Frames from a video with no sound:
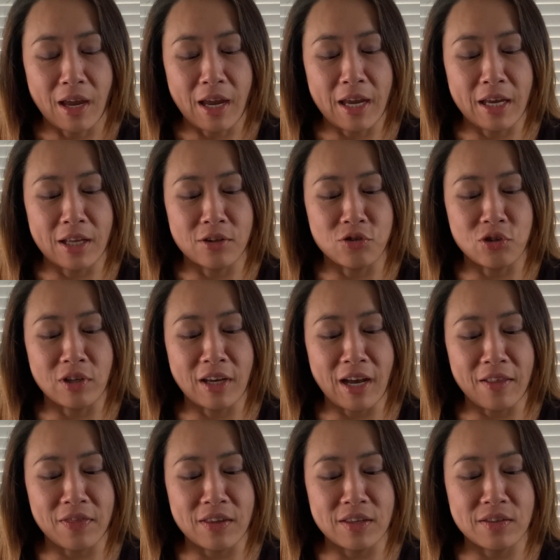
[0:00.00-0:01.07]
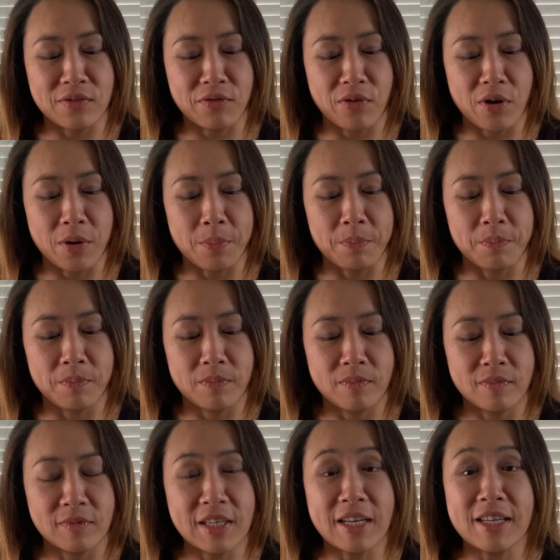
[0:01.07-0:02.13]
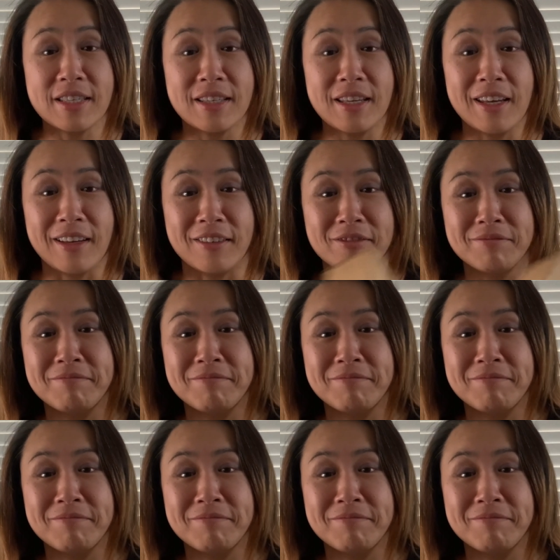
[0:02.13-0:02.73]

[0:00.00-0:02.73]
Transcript: And she got this from Tennessee.